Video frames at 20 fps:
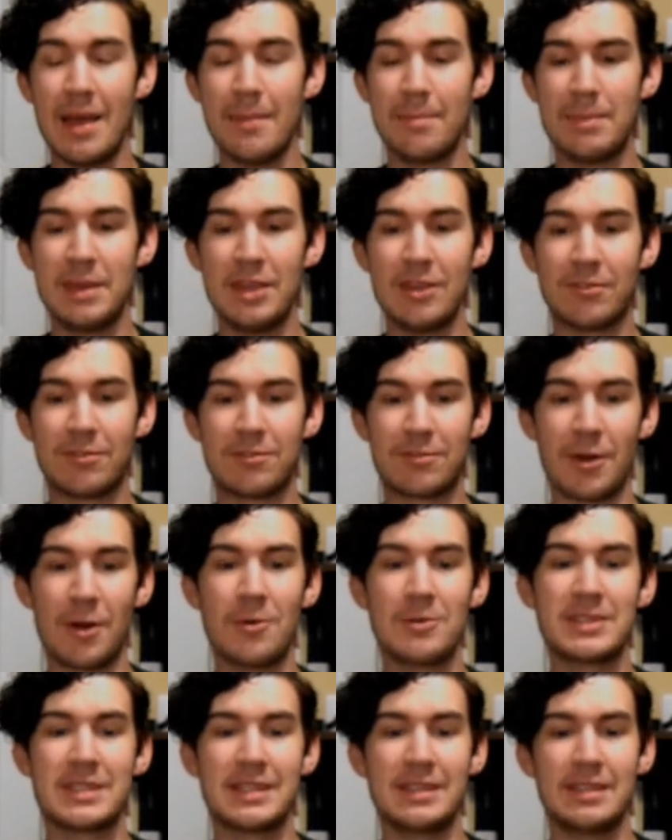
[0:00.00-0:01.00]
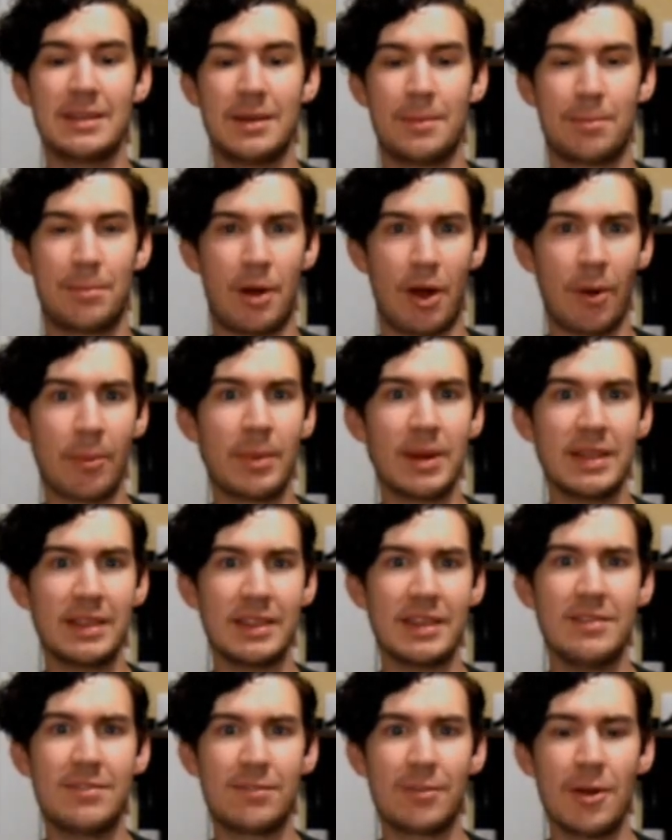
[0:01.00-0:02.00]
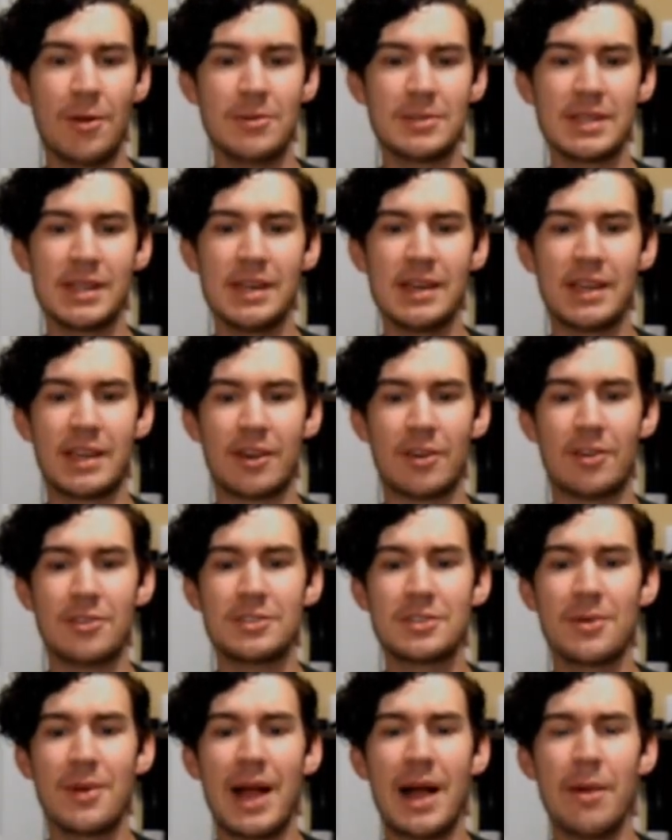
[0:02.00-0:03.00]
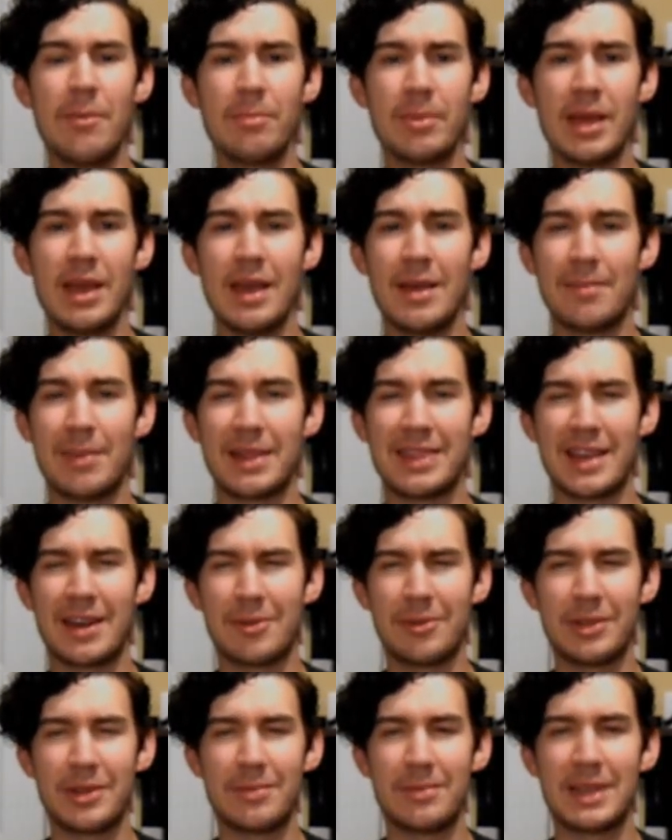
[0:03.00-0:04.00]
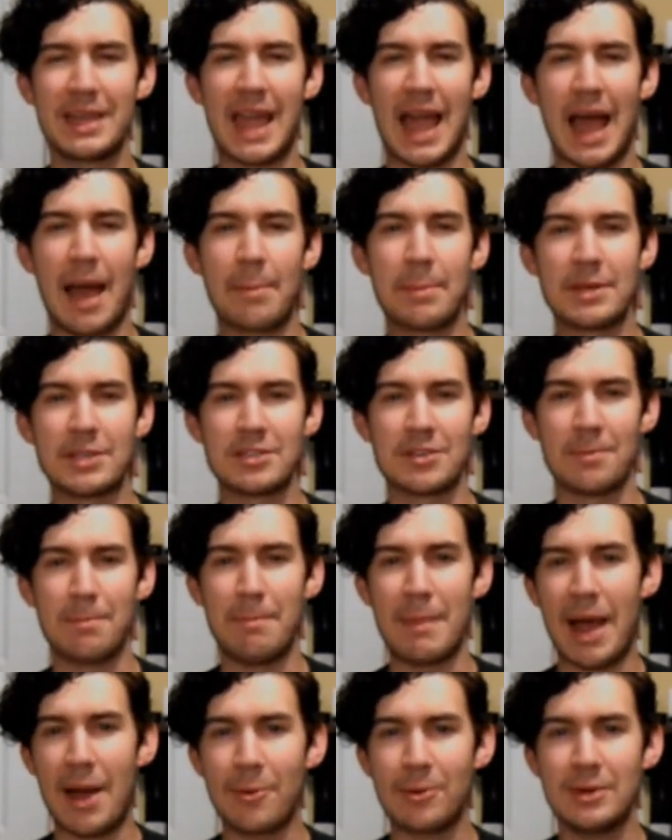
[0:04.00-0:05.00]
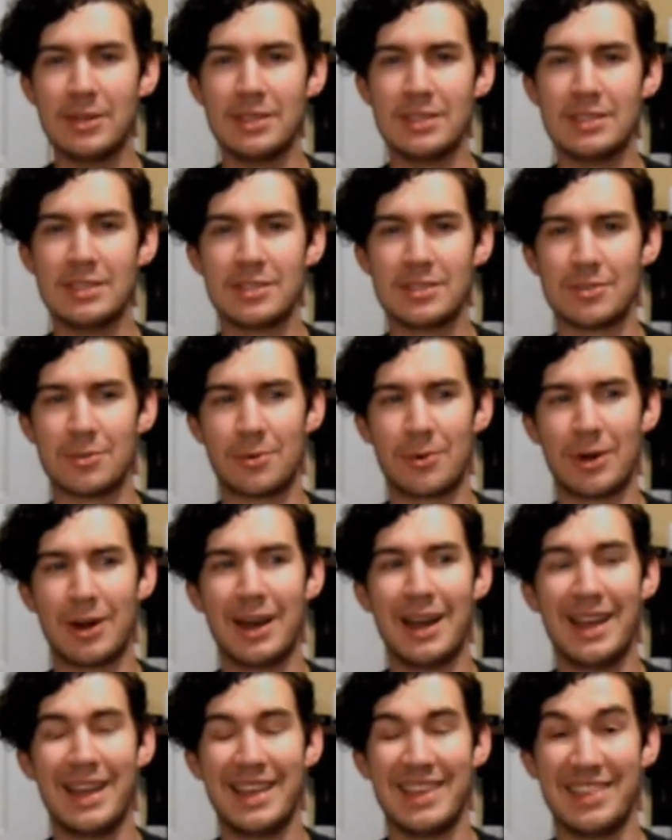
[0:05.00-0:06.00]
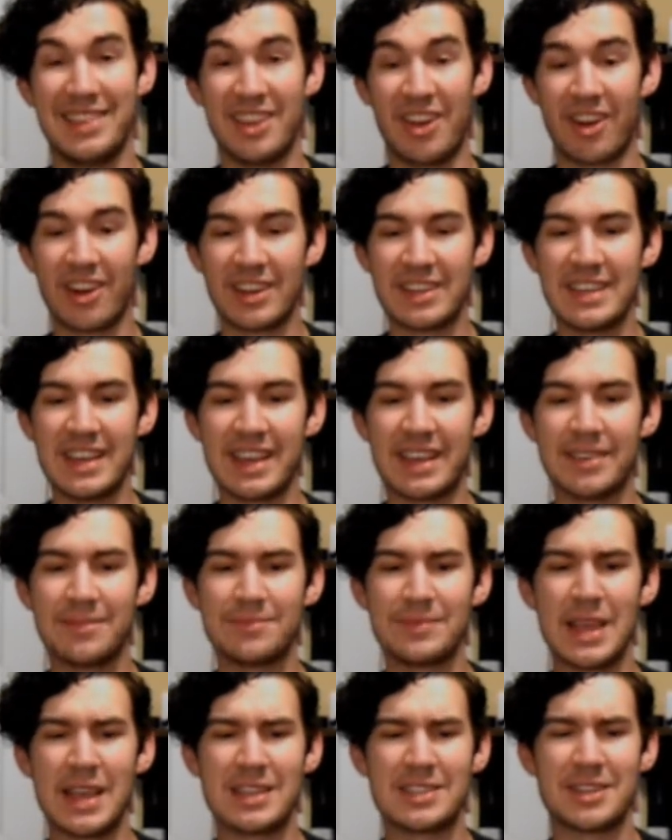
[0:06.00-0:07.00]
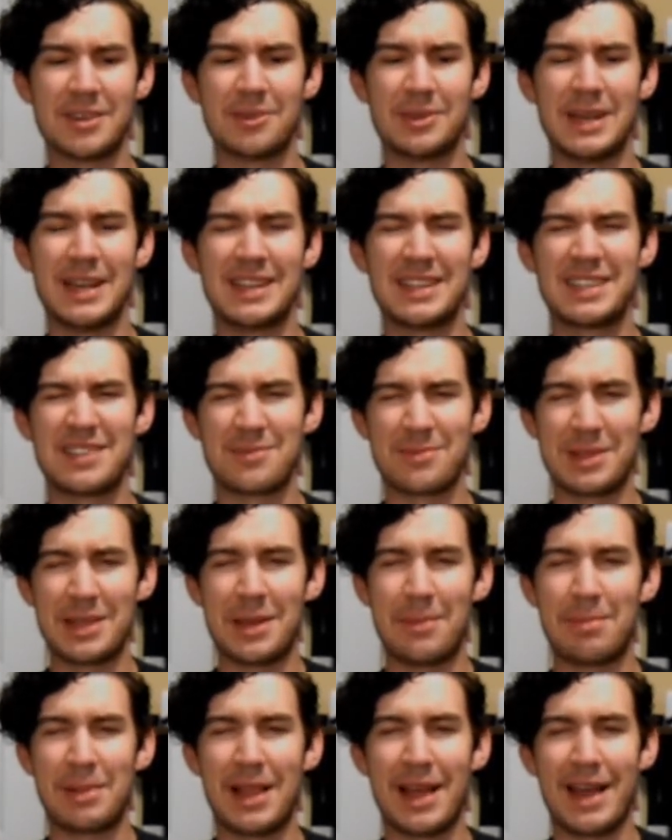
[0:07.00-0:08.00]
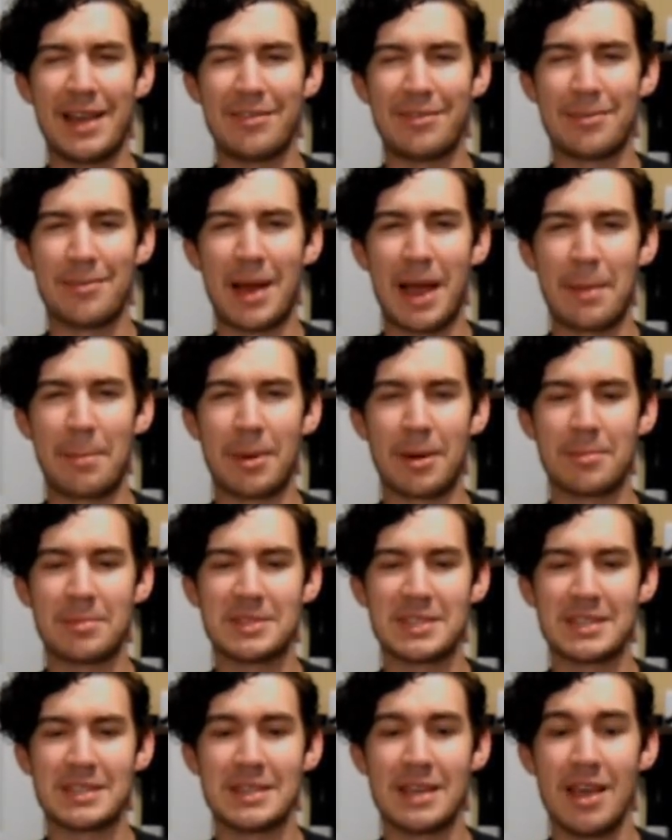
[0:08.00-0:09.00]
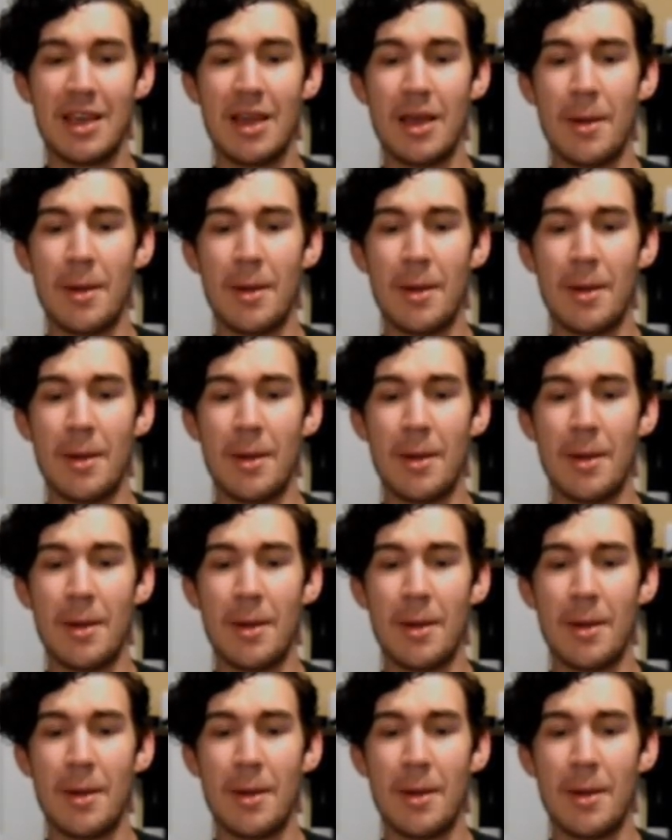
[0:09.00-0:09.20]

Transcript: Being frozen, permanently frozen, can also help, but that only really happens on mountains or in the Arctic, so it doesn't really apply for my purposes.